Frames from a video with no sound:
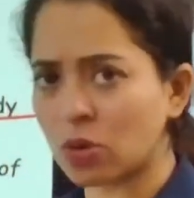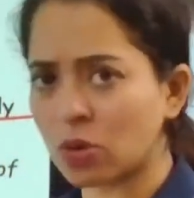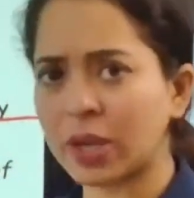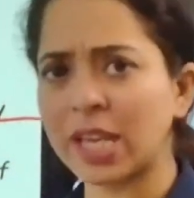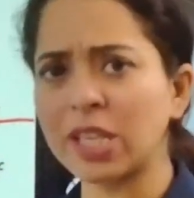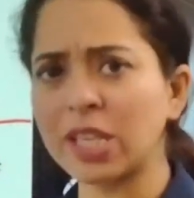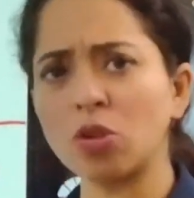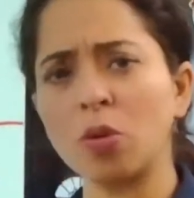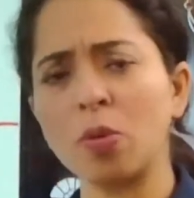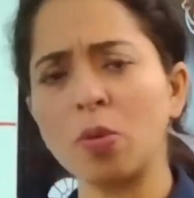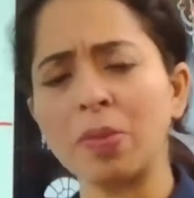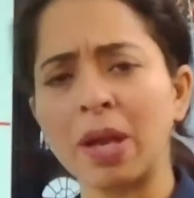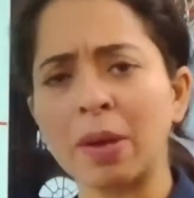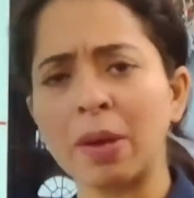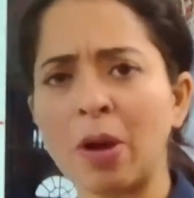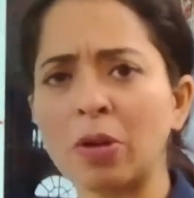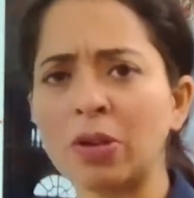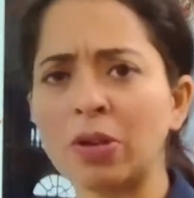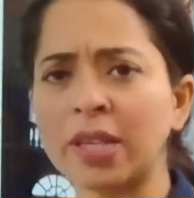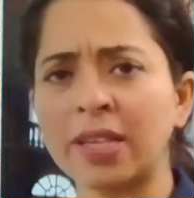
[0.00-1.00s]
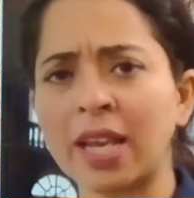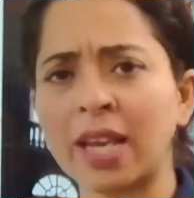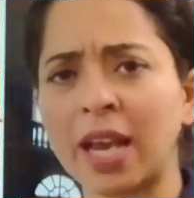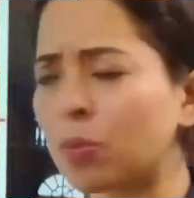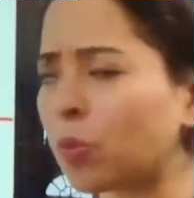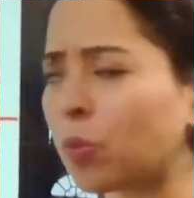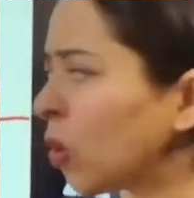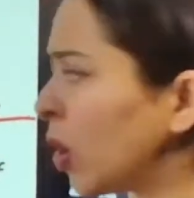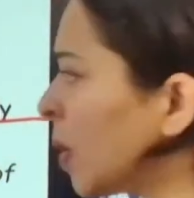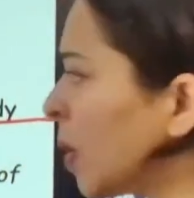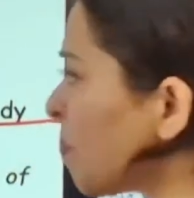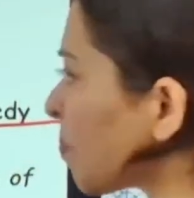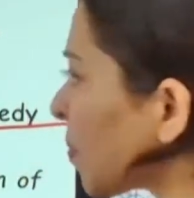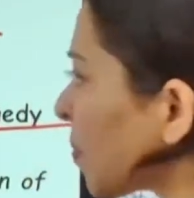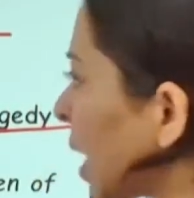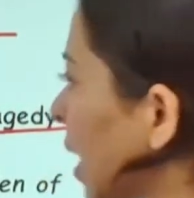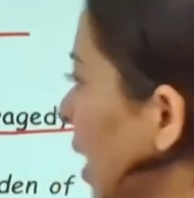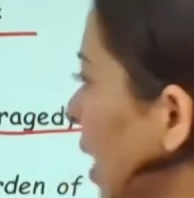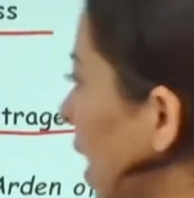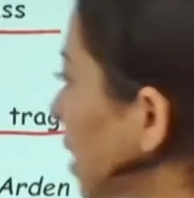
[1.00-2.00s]
okay, so about a young boy.
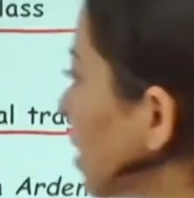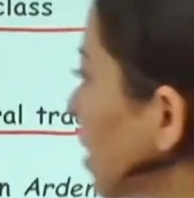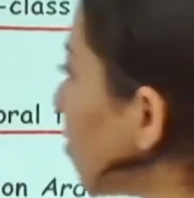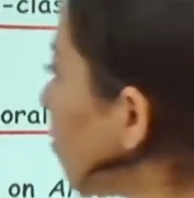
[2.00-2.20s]
The